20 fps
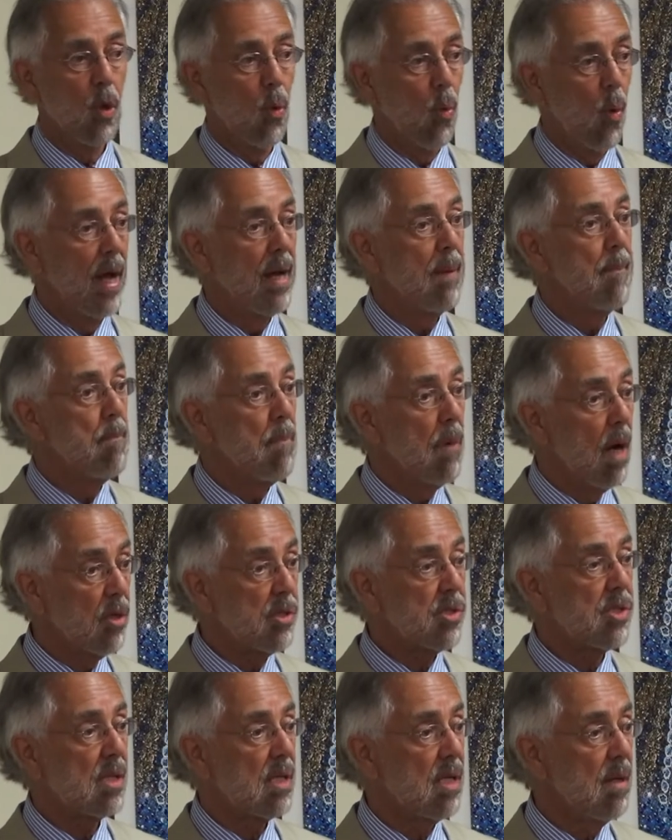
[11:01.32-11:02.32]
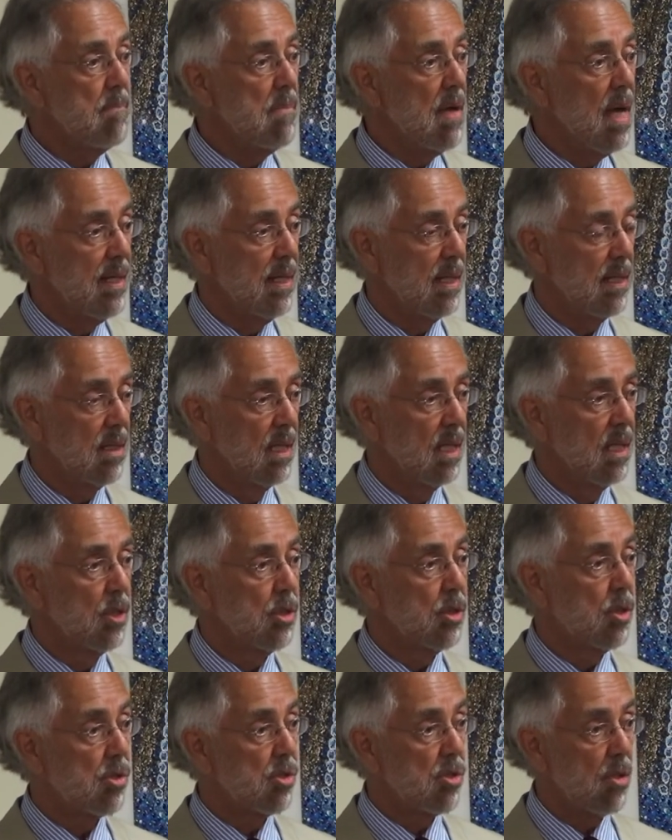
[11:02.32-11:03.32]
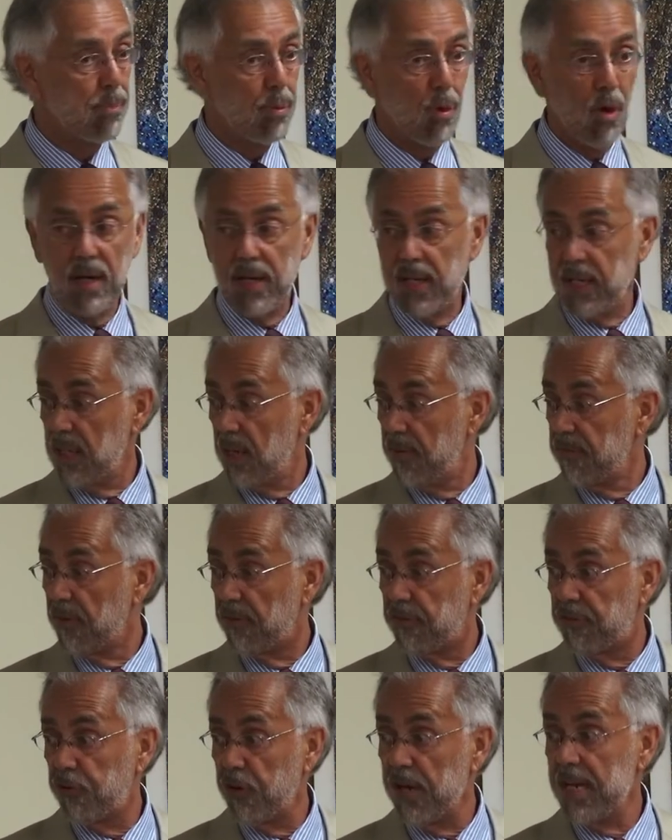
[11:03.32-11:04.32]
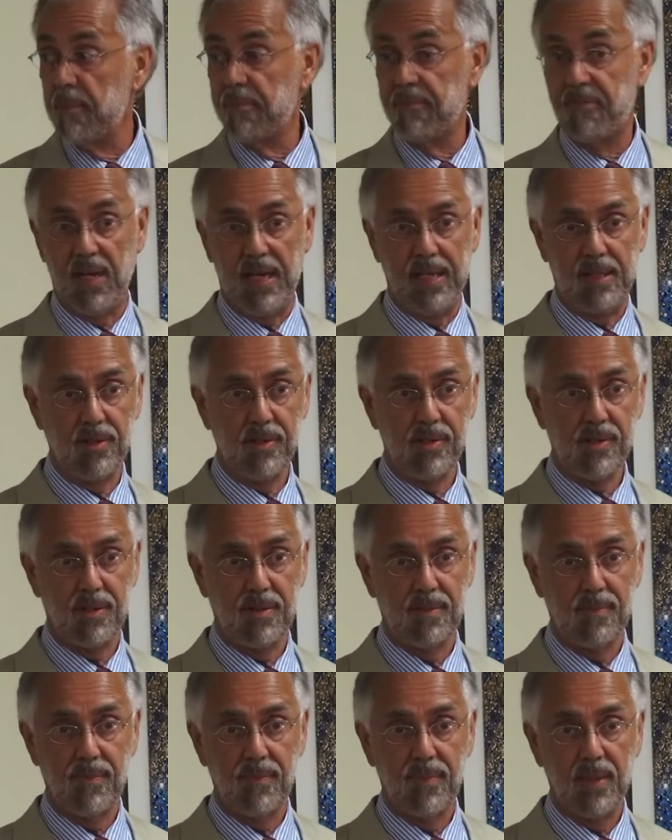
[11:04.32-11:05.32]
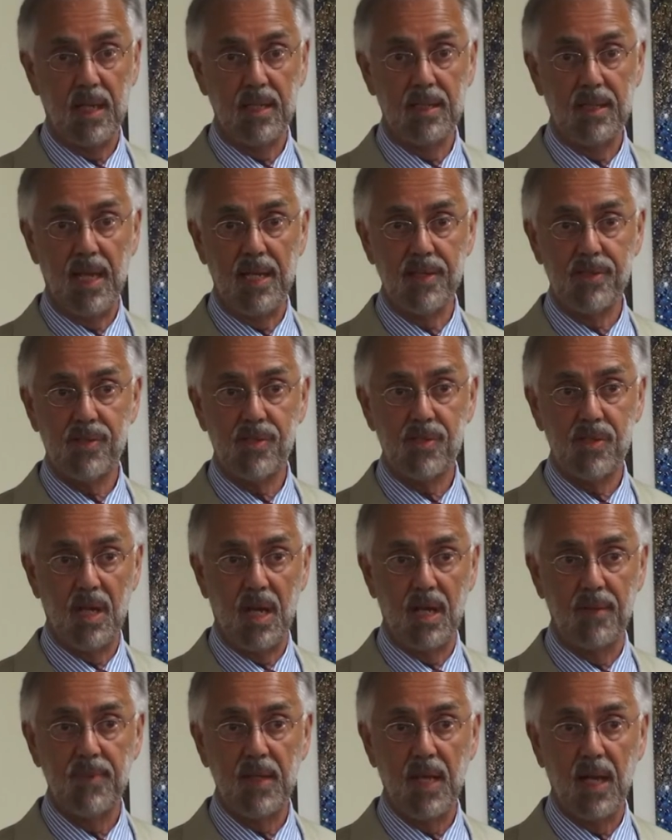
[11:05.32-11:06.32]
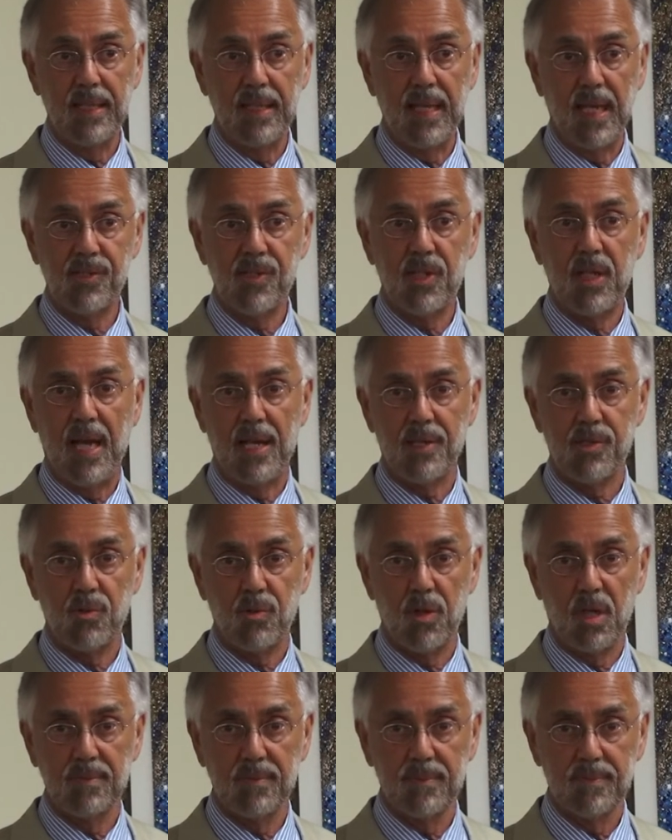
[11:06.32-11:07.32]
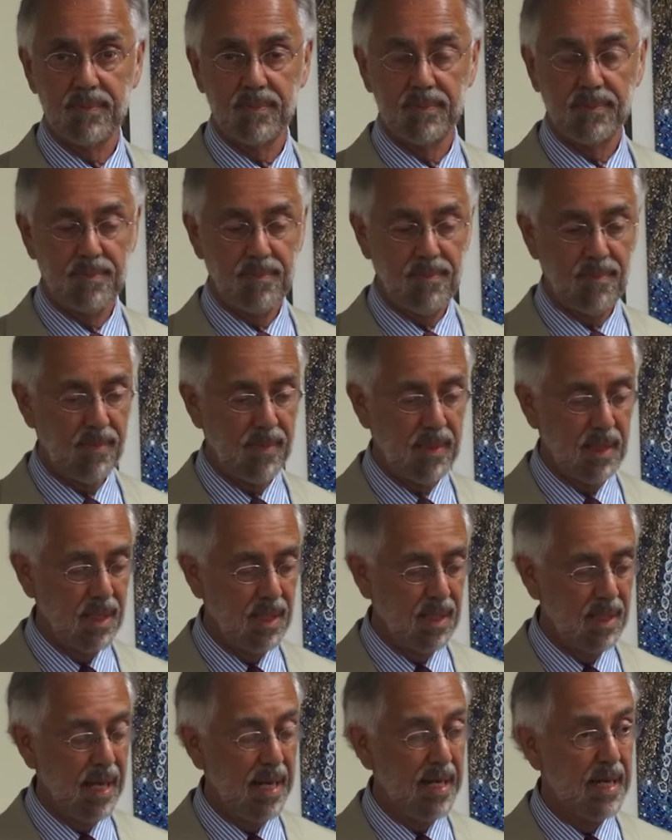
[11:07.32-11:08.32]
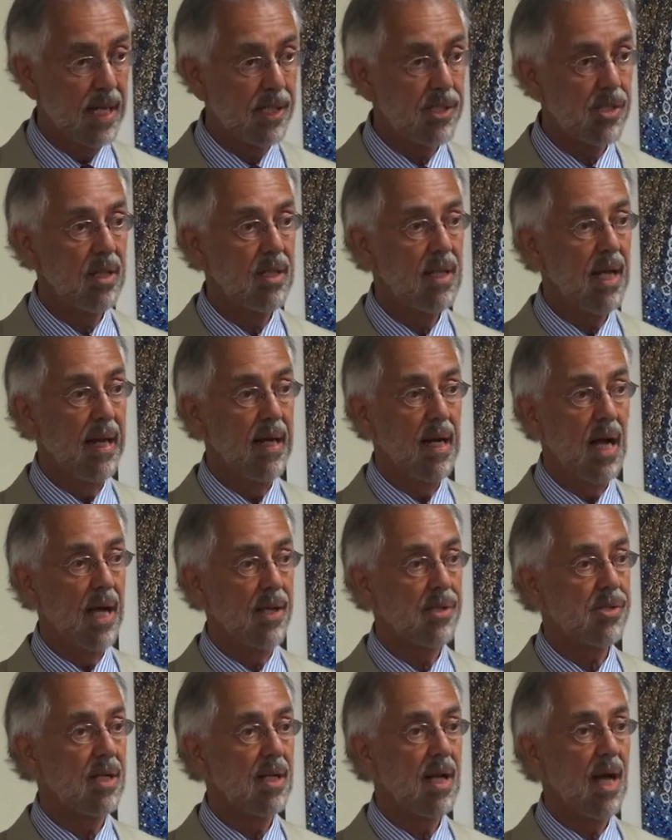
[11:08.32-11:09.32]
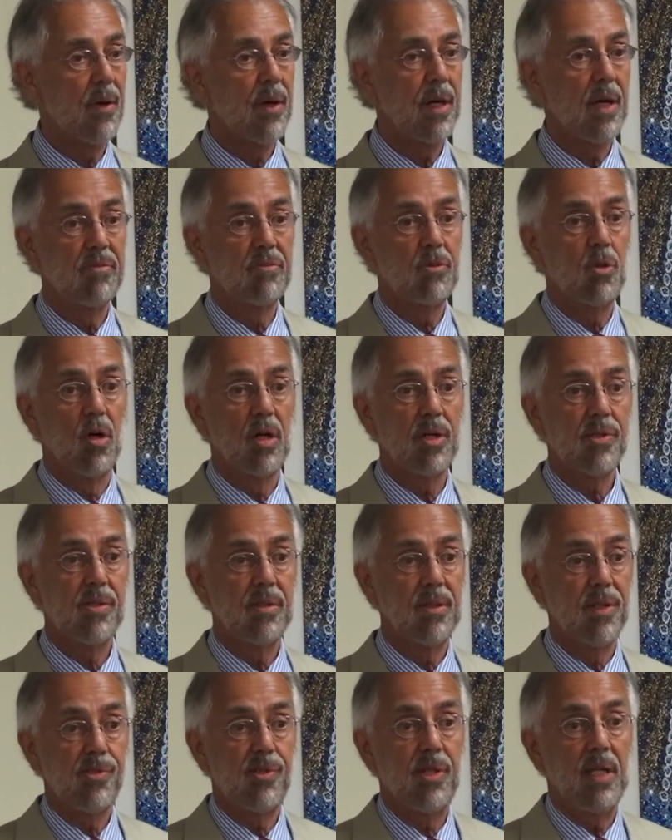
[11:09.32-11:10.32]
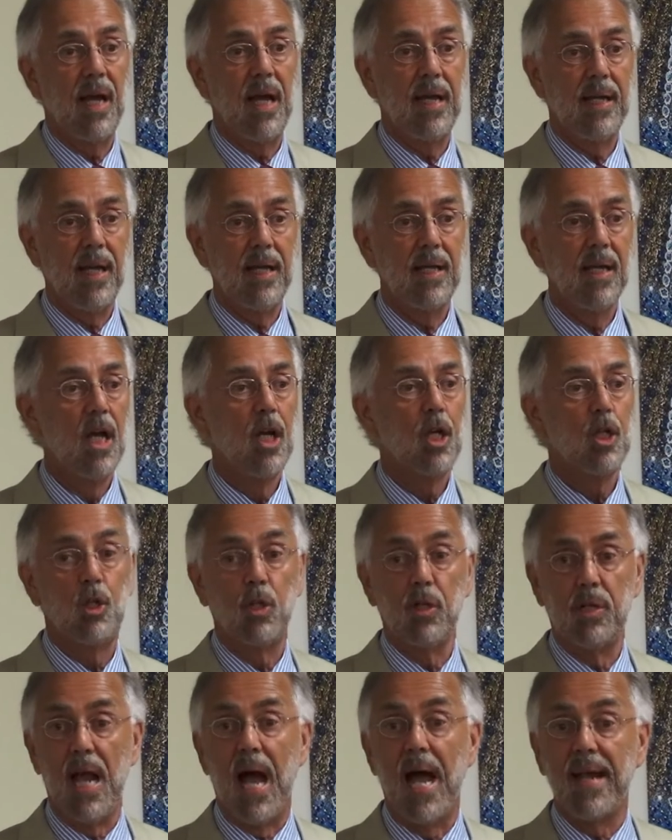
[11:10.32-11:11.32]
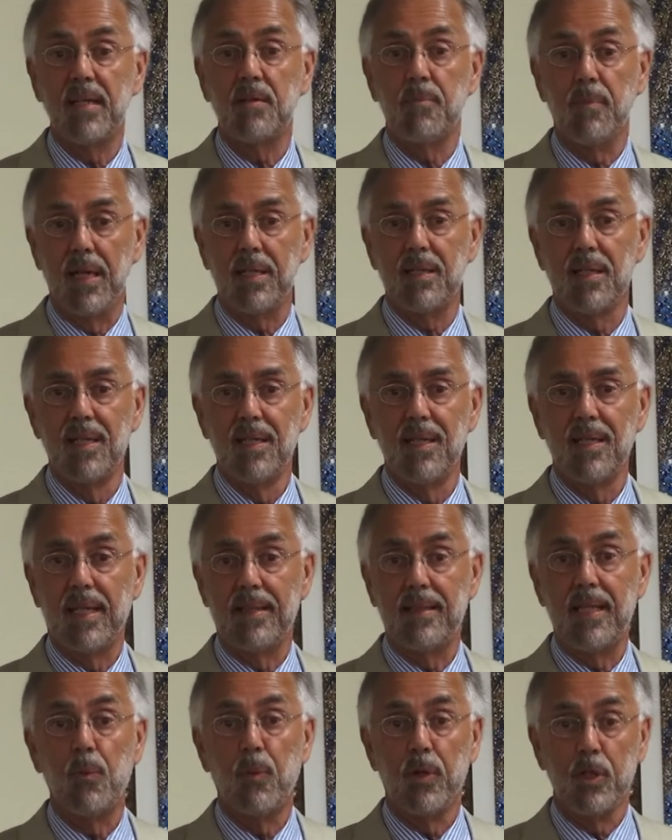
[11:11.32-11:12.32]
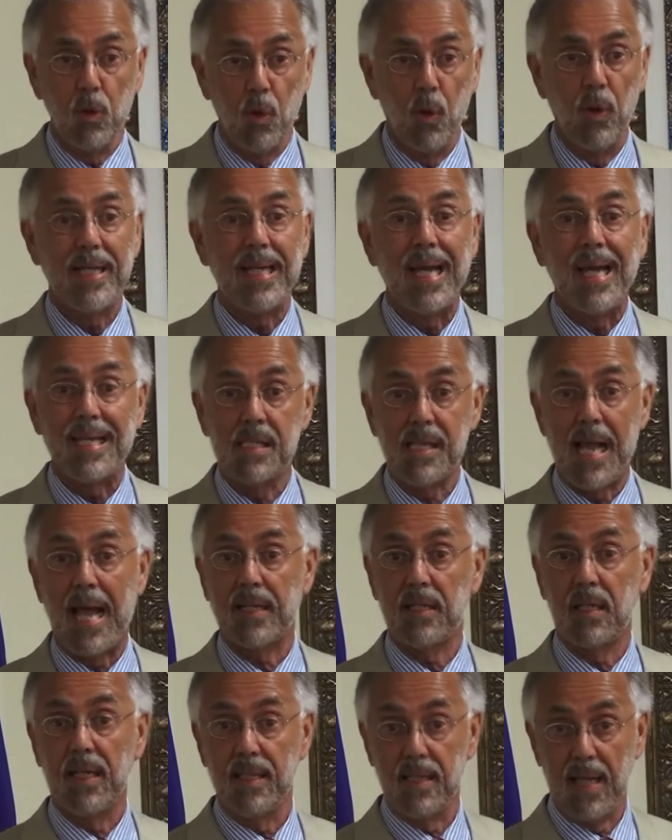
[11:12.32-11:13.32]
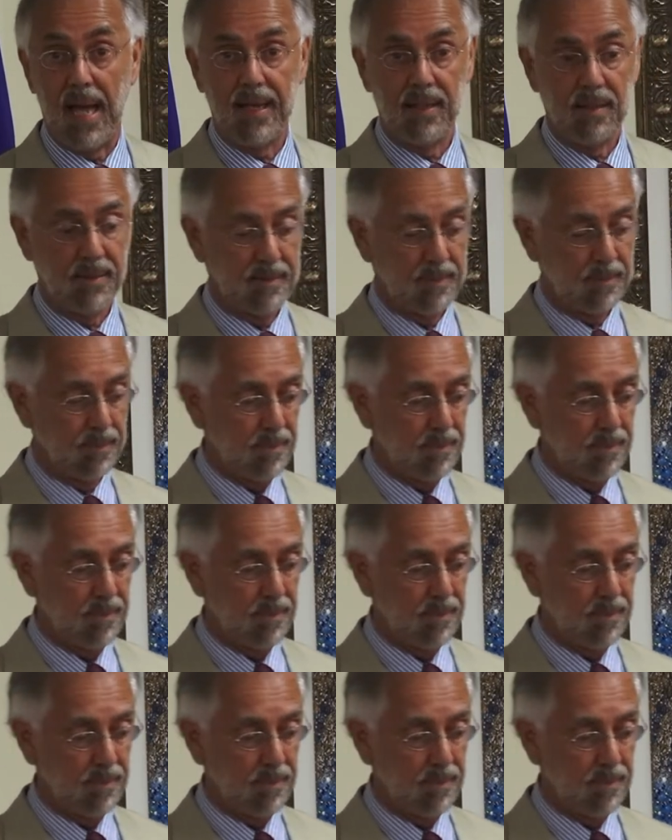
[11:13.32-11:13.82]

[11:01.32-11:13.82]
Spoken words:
the one most committed to supporting freedom fighters against Castro. And Nixon and Eisenhower, of course, and the CIA could not admit that they were doing exactly that.